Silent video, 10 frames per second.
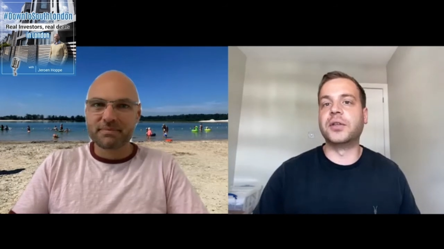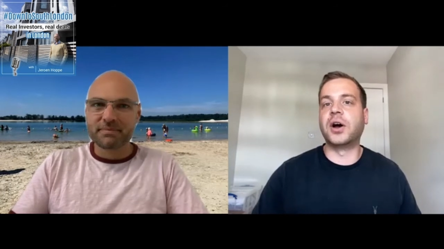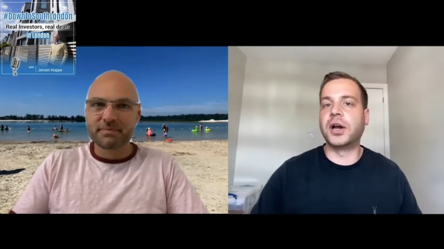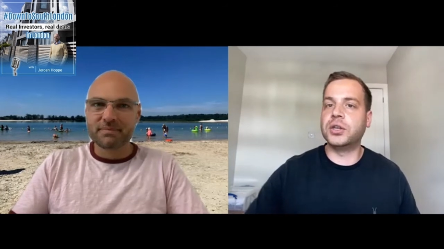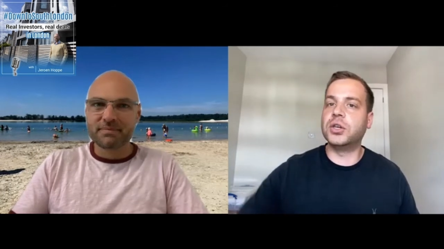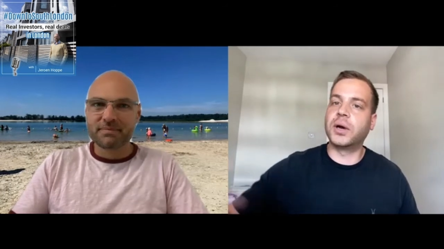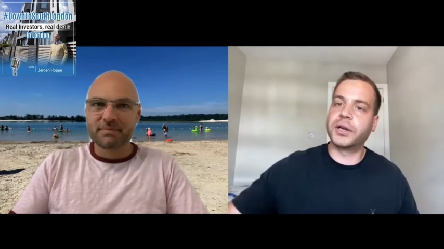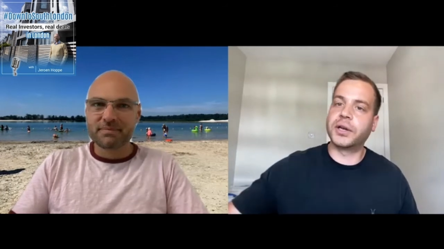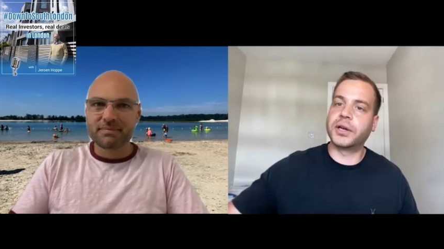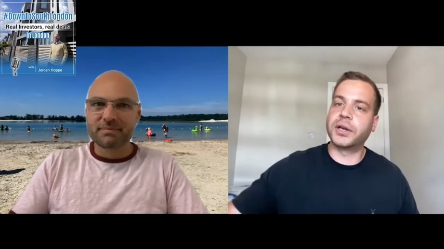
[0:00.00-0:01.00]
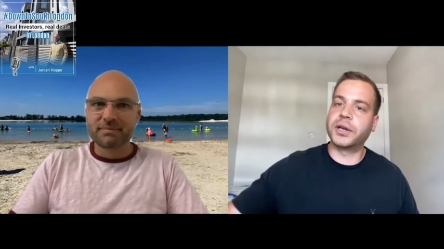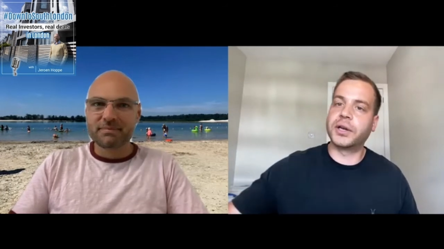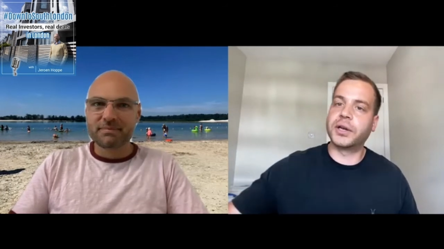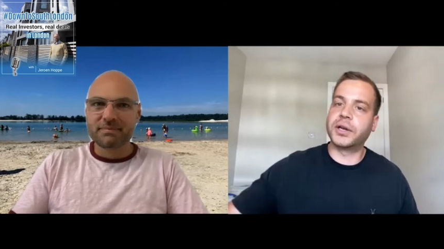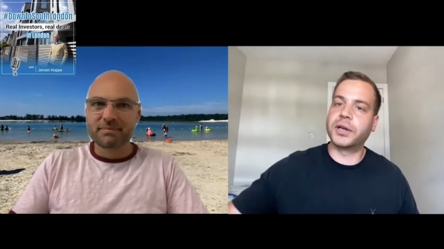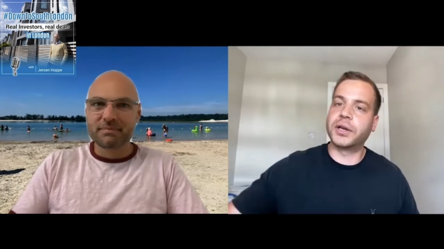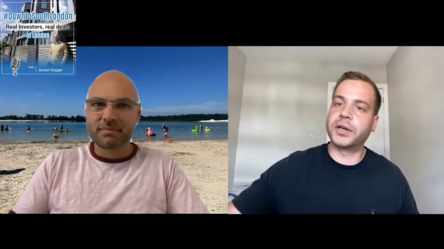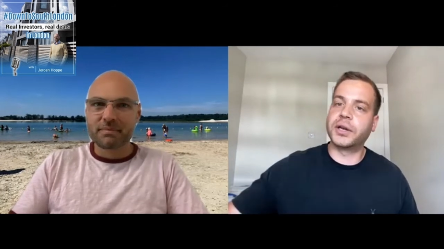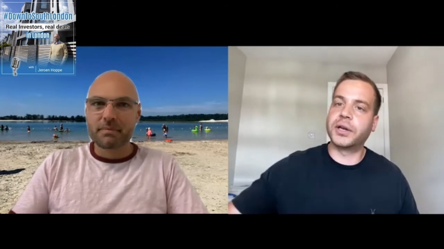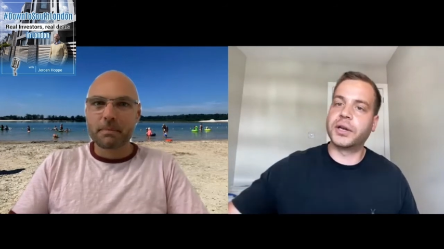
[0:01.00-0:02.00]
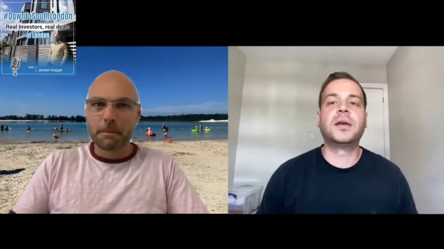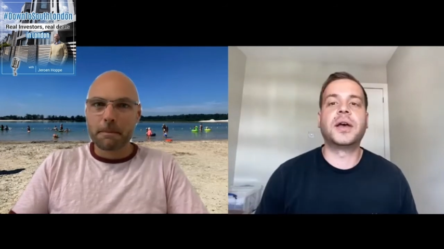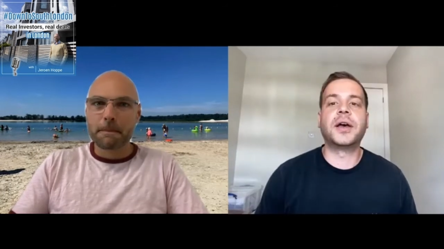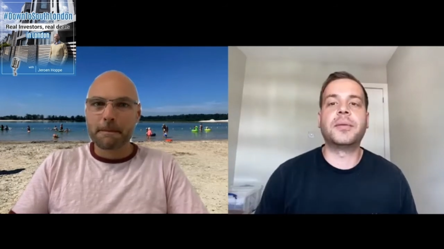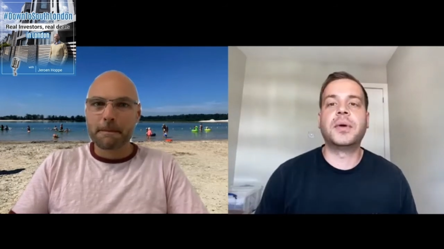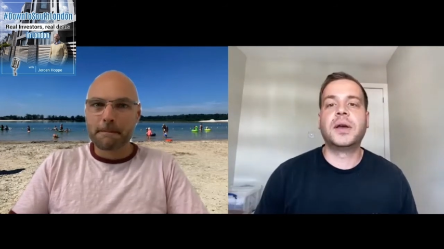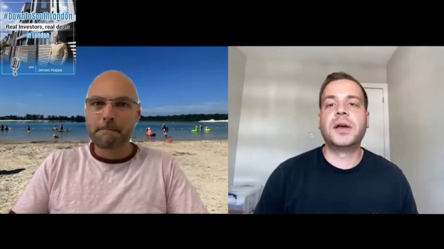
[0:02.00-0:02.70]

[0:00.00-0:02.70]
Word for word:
Speaker 1: that I knew I could do something with it. Um, mm-hmm.